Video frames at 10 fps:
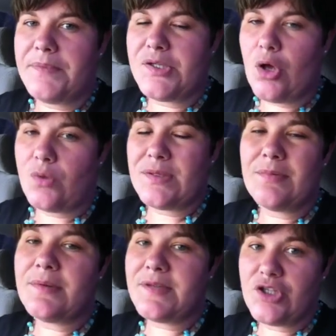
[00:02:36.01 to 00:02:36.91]
So
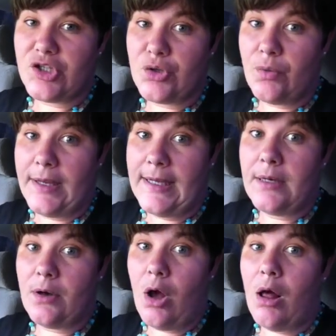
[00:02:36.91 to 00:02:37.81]
sometimes I just don't eat
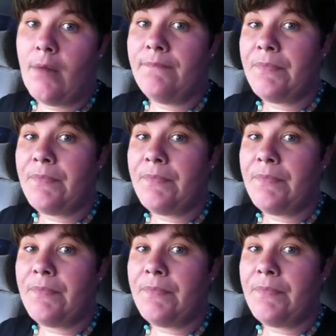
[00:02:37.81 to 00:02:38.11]
it all.